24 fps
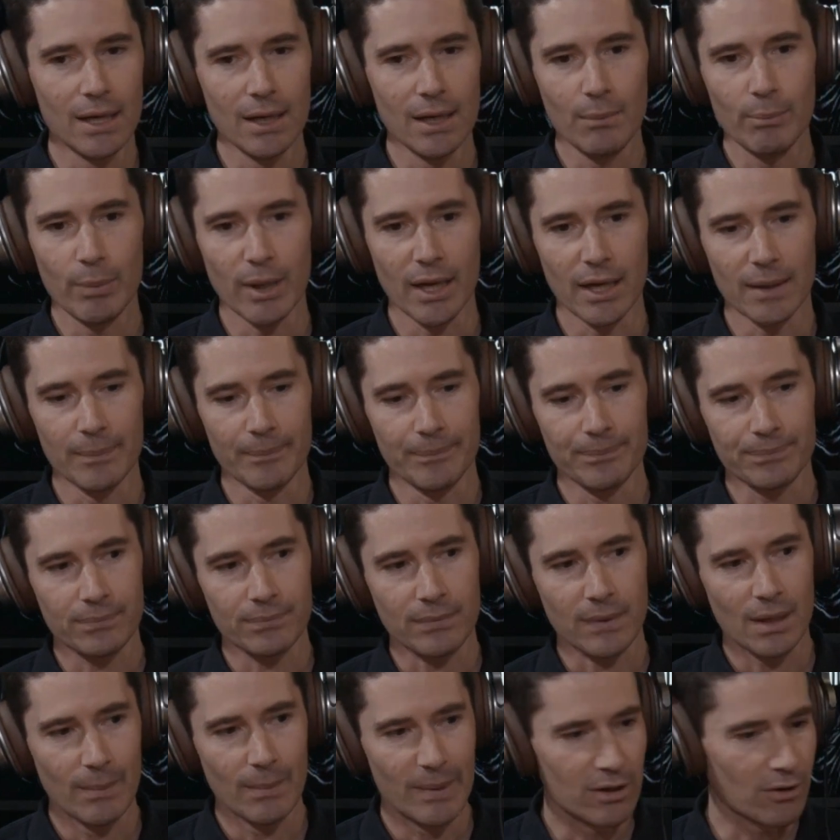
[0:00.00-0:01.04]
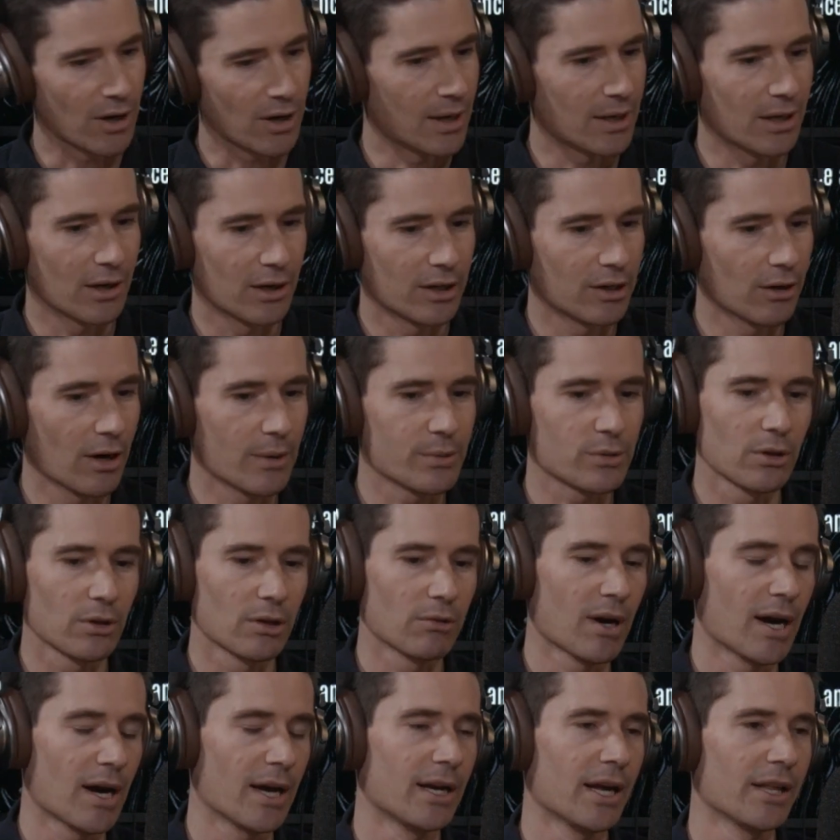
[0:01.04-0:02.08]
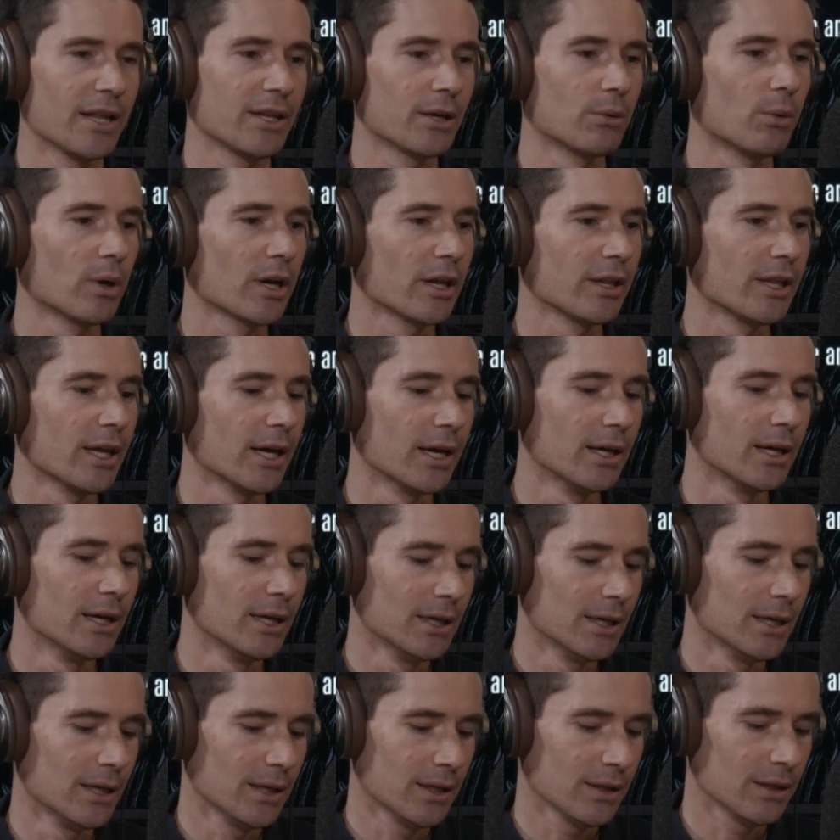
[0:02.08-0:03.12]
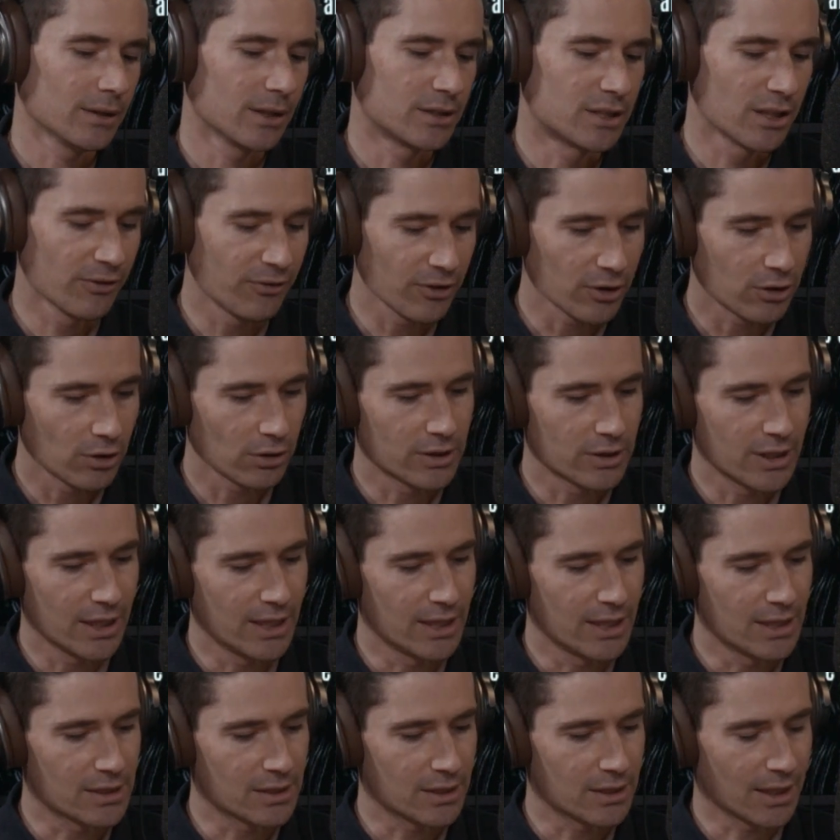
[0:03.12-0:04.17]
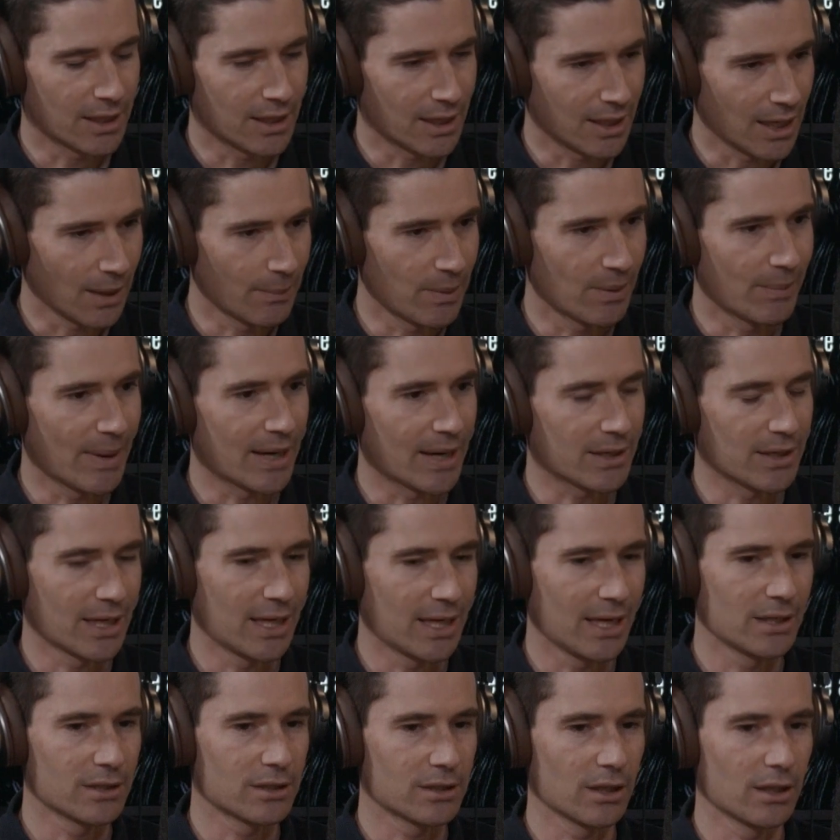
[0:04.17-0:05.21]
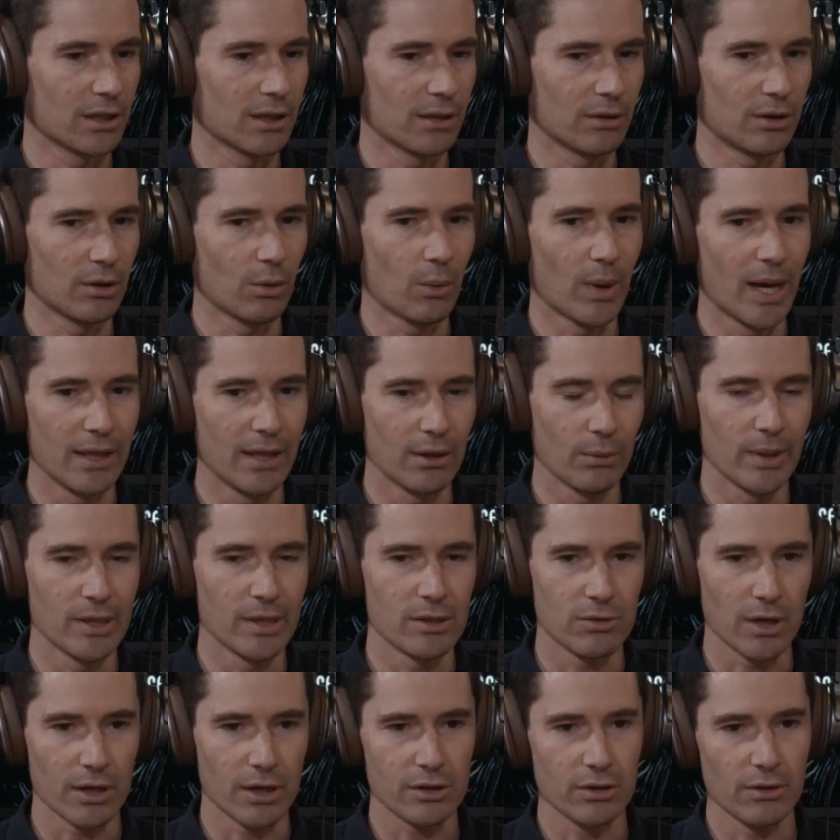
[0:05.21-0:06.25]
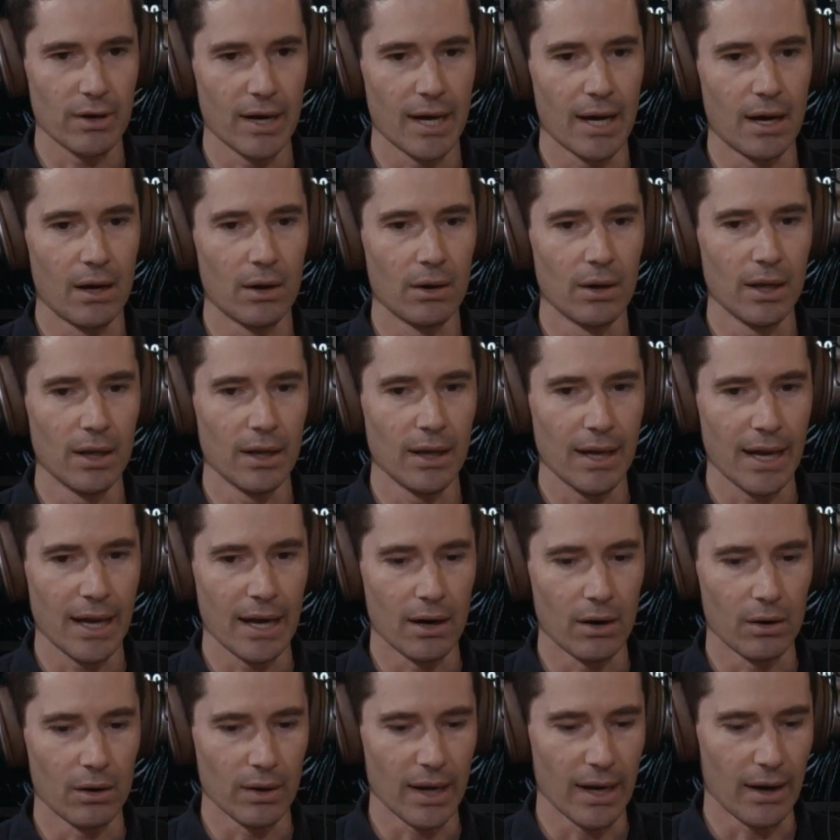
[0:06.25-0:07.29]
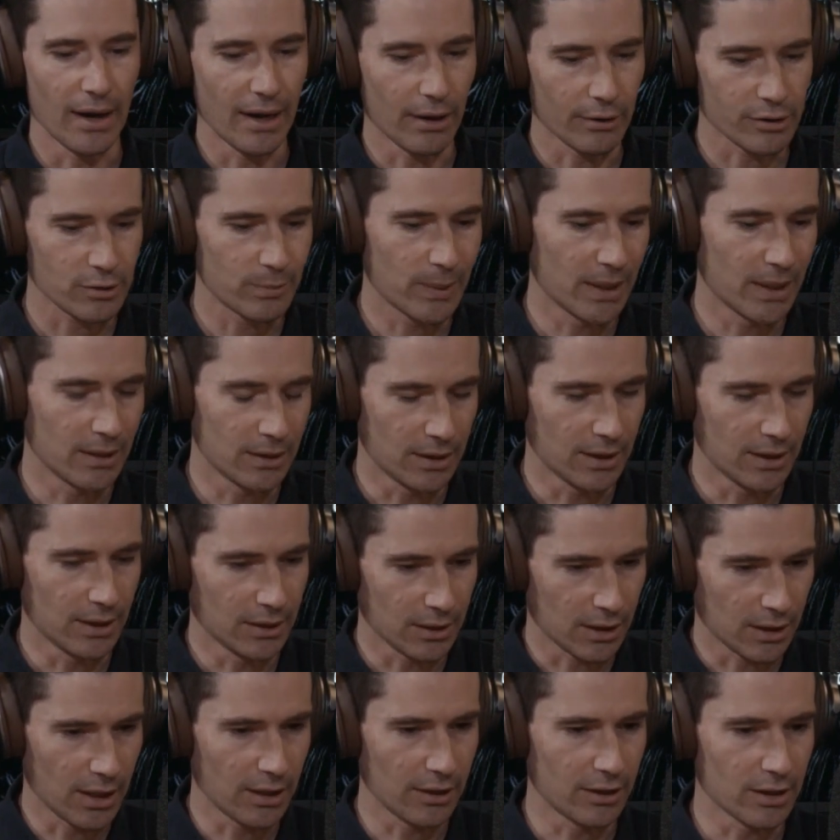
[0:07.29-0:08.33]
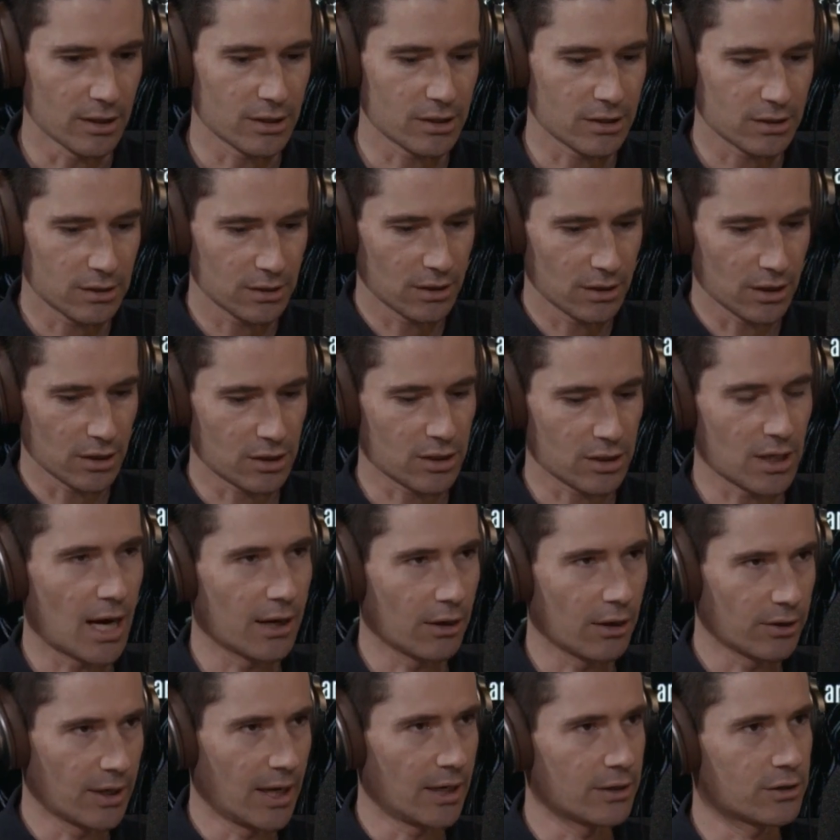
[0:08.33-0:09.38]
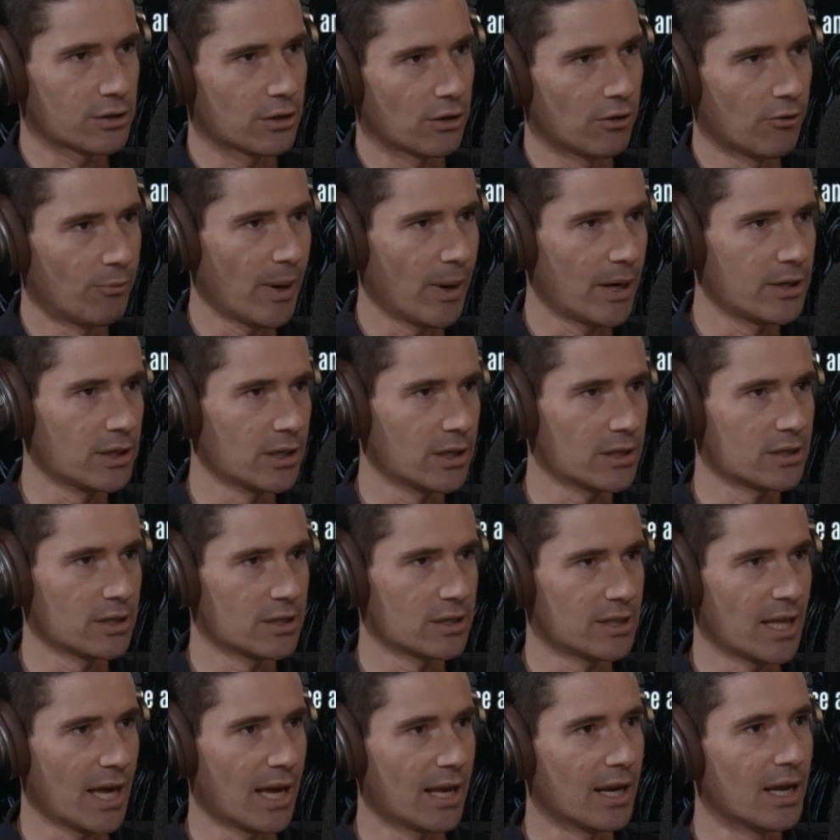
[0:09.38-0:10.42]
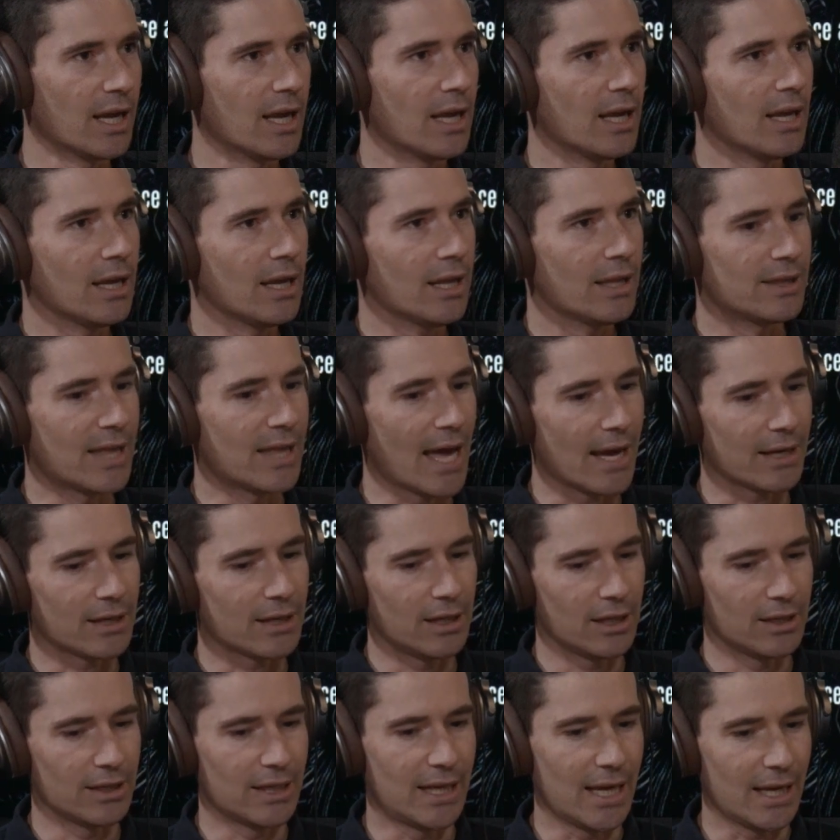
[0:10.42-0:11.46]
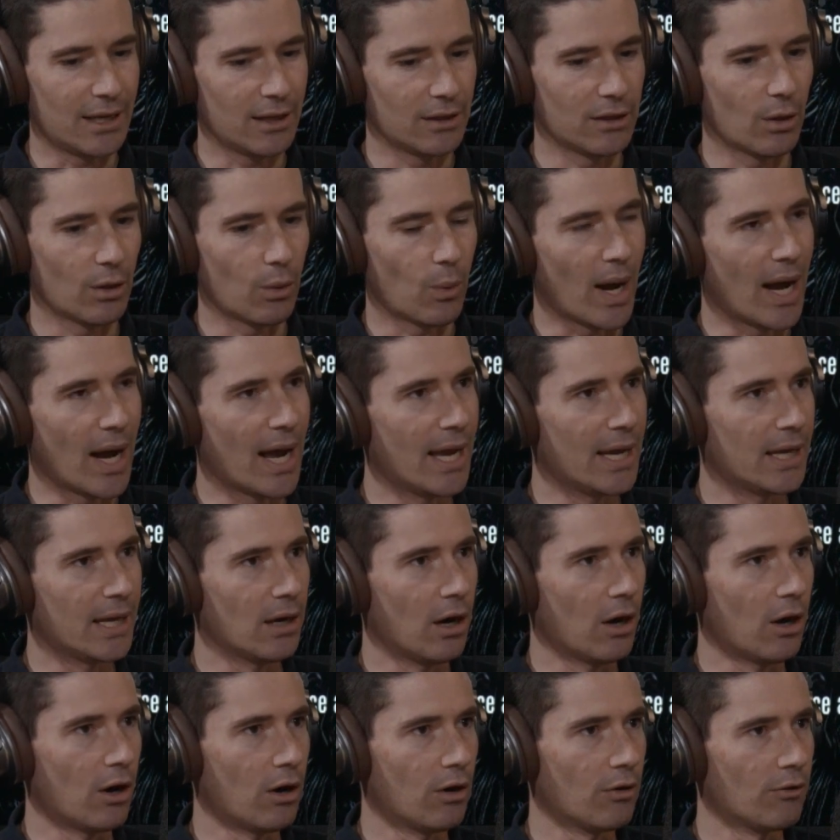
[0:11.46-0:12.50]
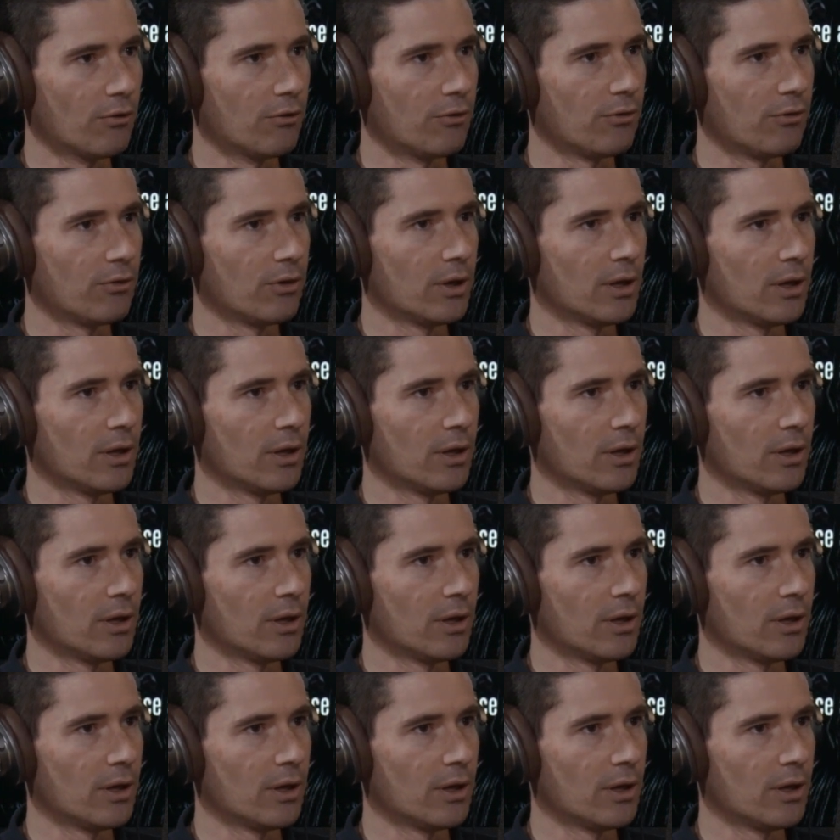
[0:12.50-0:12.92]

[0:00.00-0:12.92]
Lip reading: But I mean, you're absolutely right. And I think one of the difficulties, coming back again to the way that we structure our health spend and the kind of the siloed nature of budgets, is that can get in the way of